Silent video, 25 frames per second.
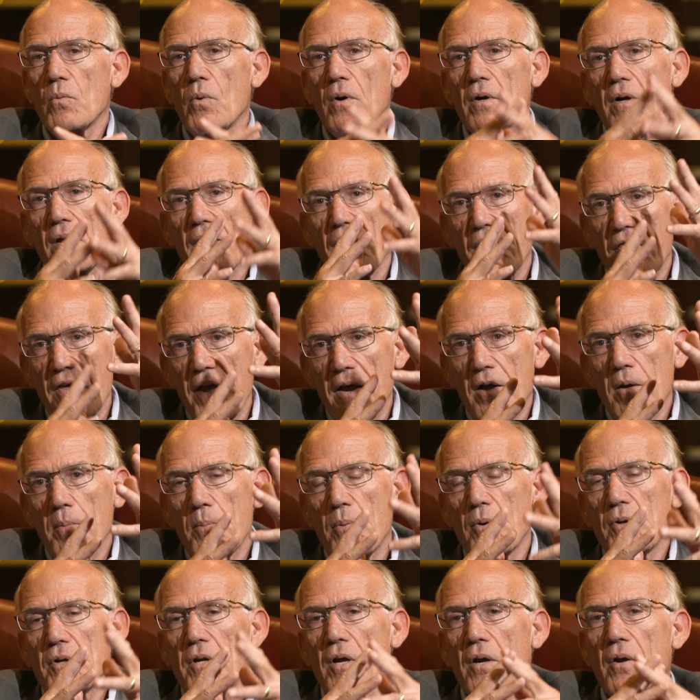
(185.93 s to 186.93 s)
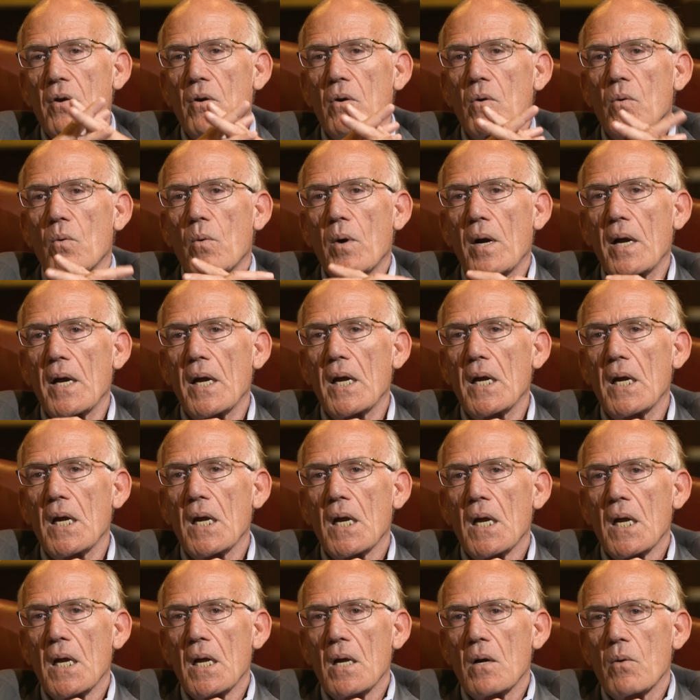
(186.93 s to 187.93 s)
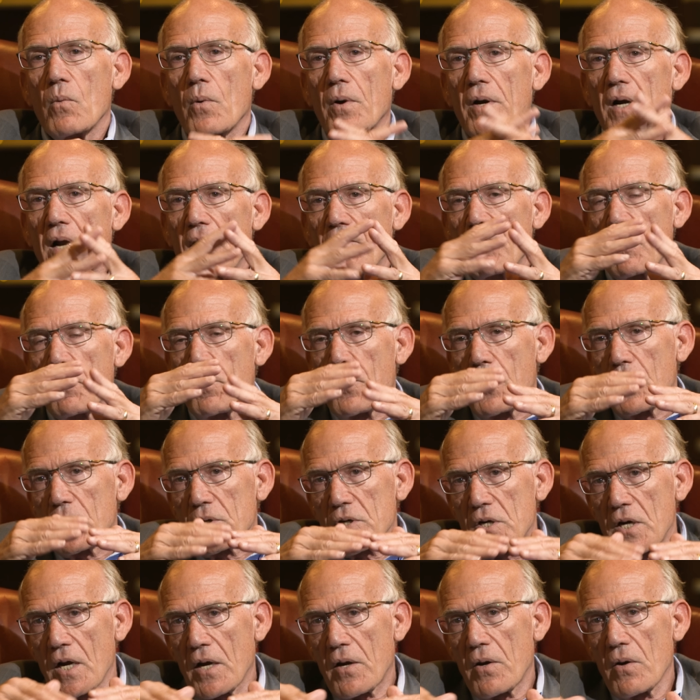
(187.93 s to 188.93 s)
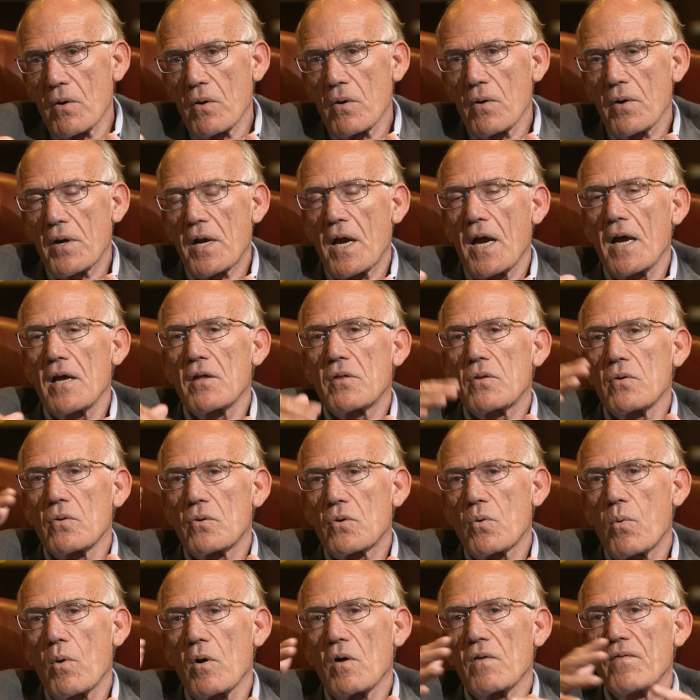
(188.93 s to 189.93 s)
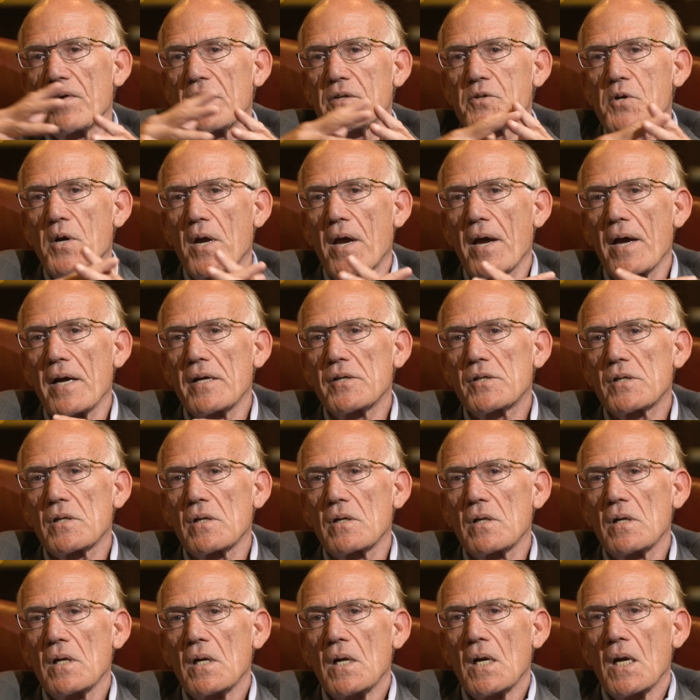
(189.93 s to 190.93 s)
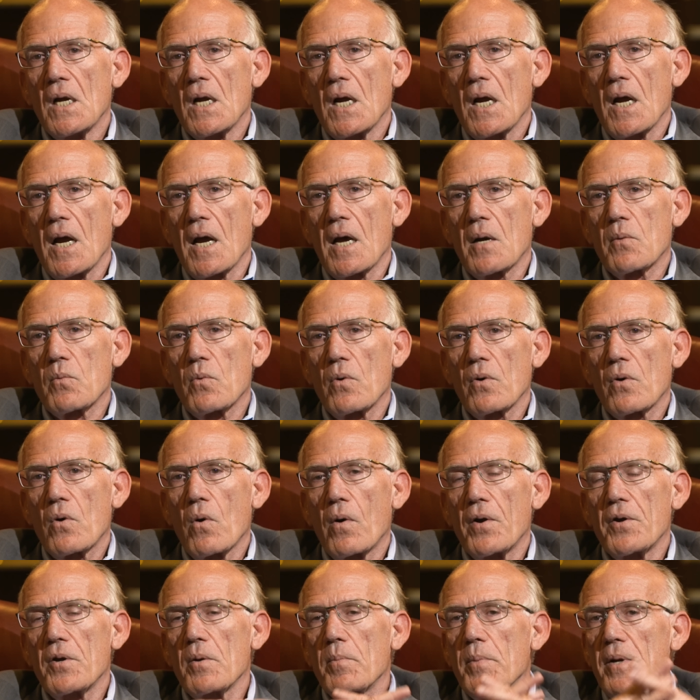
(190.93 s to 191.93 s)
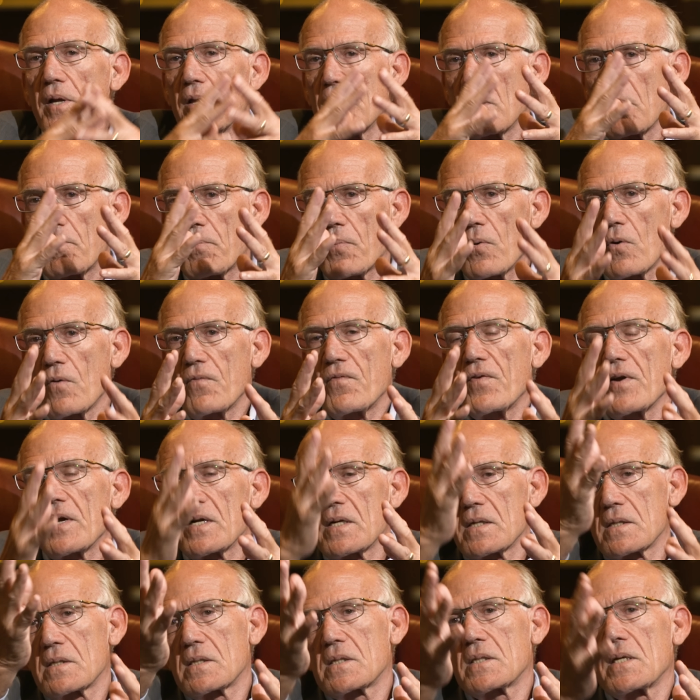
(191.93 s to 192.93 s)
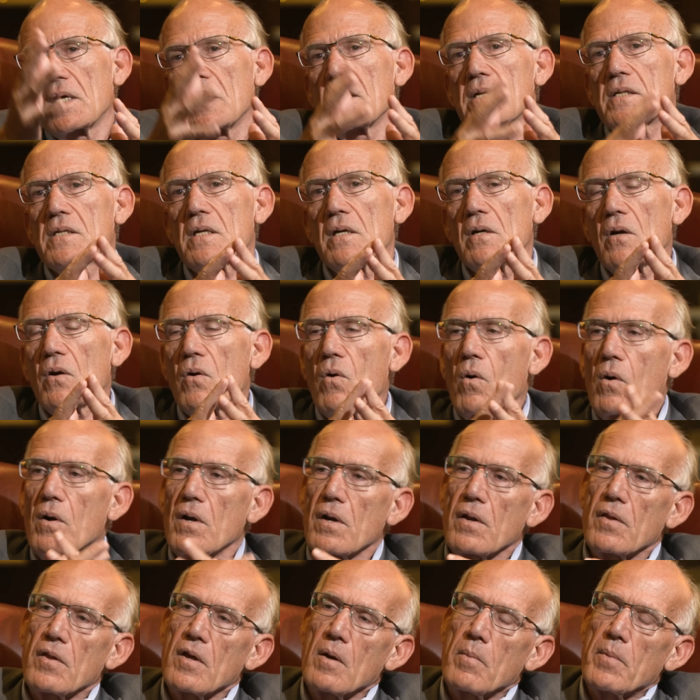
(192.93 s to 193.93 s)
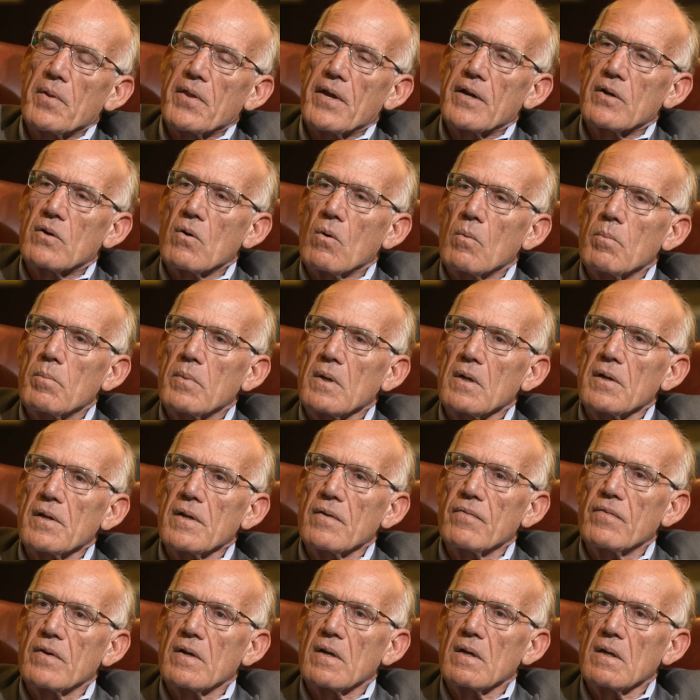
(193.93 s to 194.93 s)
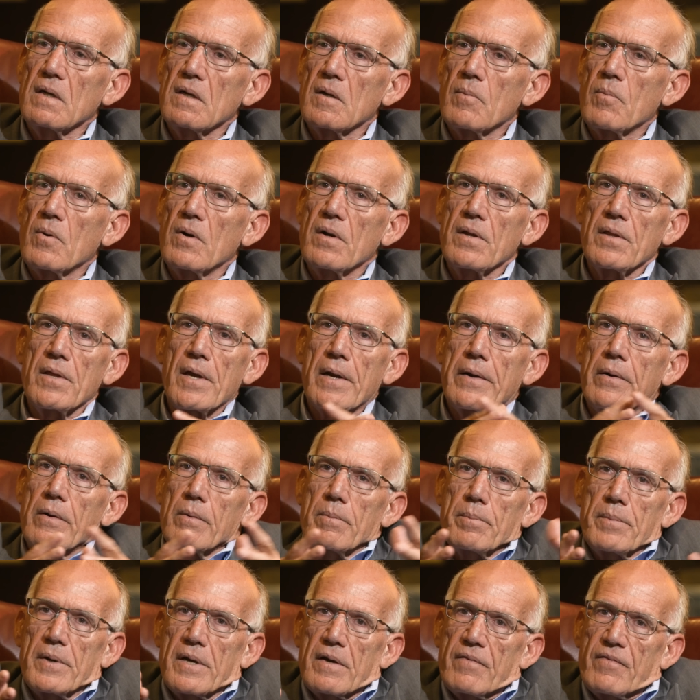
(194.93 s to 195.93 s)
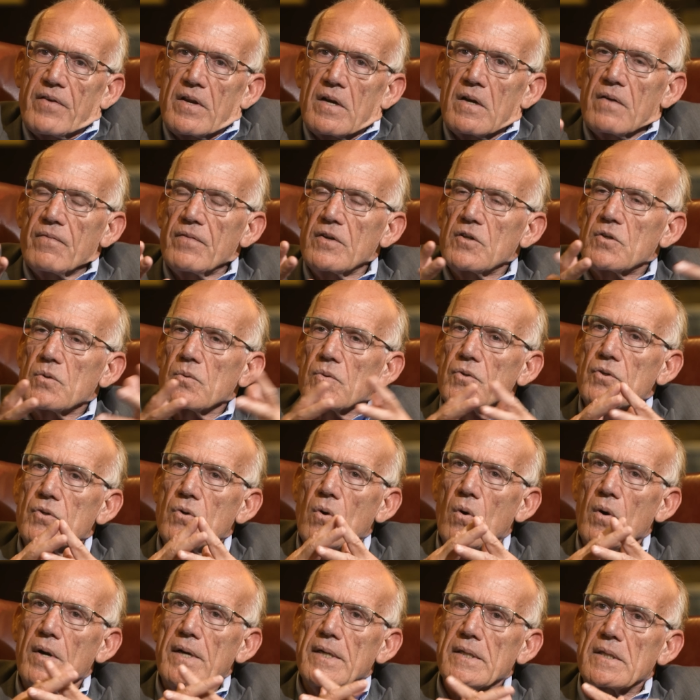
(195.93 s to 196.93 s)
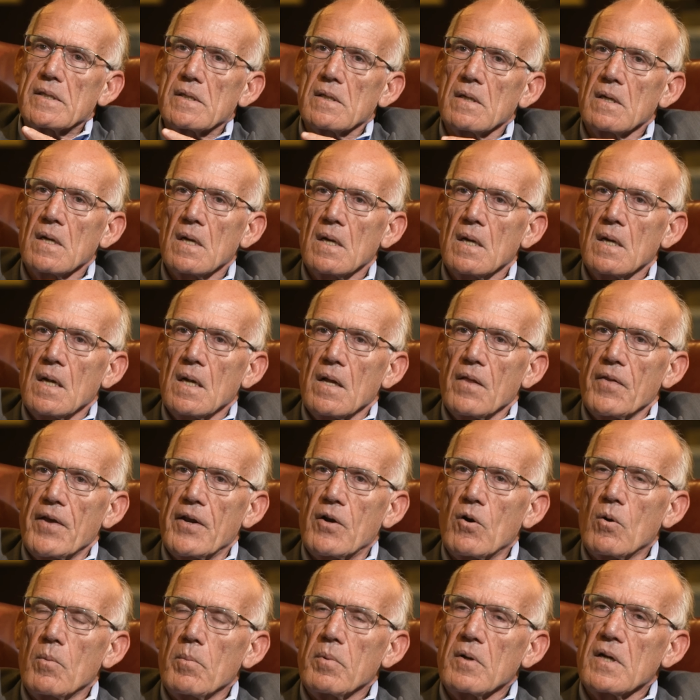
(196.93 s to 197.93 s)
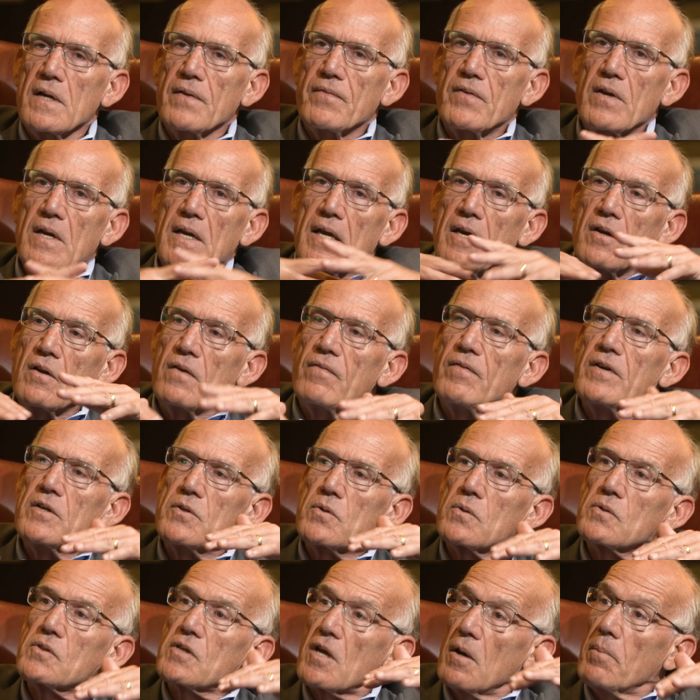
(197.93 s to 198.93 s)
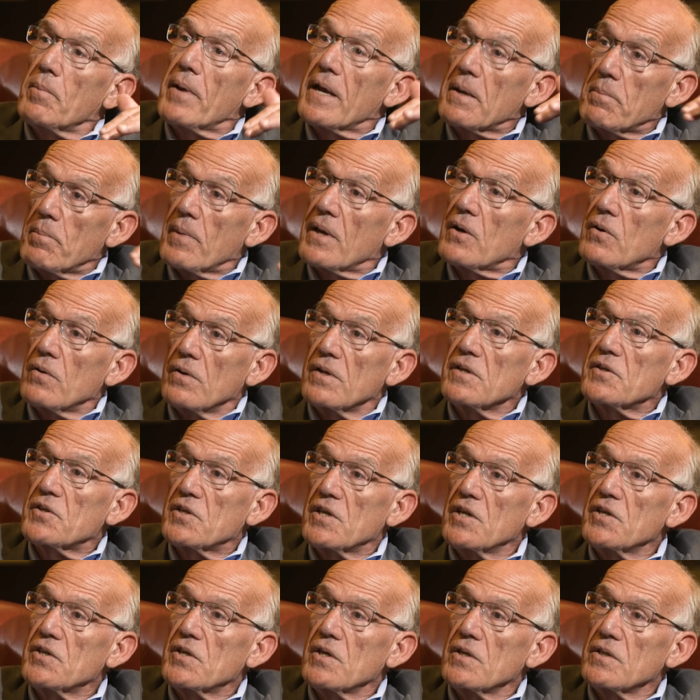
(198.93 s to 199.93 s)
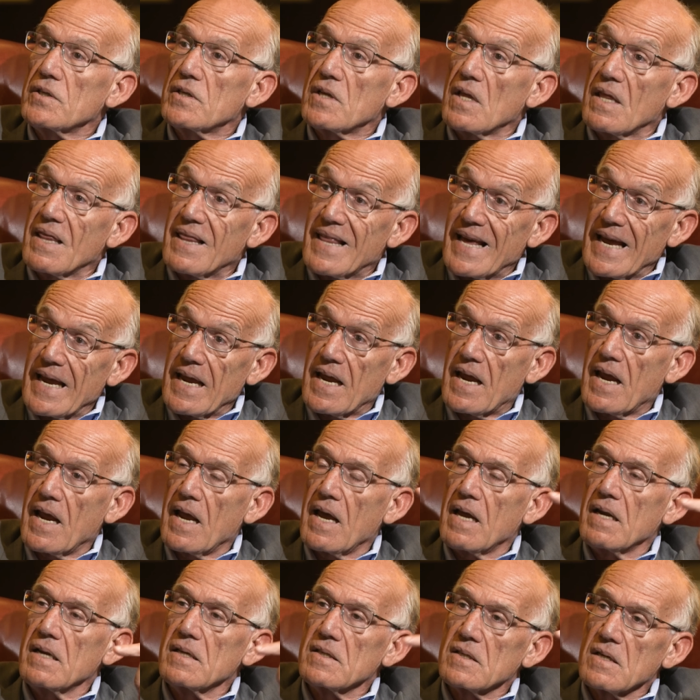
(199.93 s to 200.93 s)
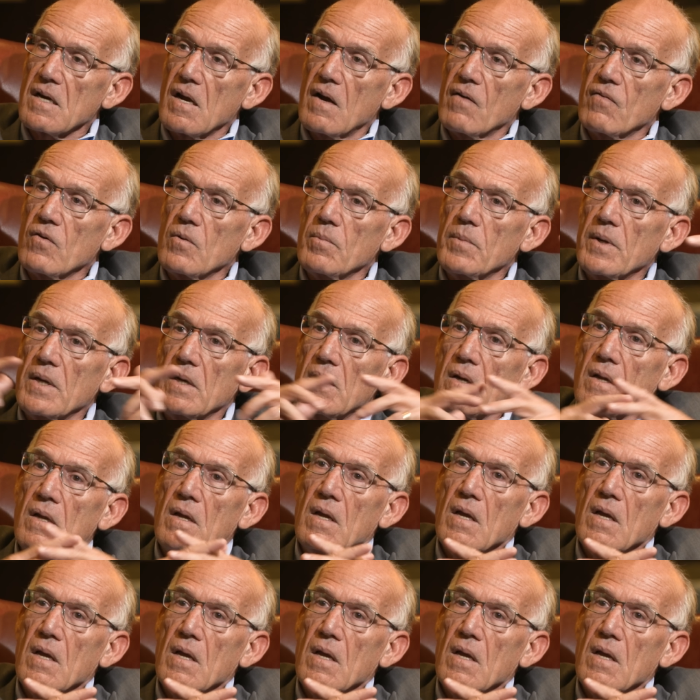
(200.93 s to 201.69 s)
We're going to think a particular way. We're going to have a particular K through 12 education, and we're going to be the perfect citizen according to them. And they don't believe in liberty. They don't believe in individual choice. They don't believe that individuals can make better decisions than they can as government.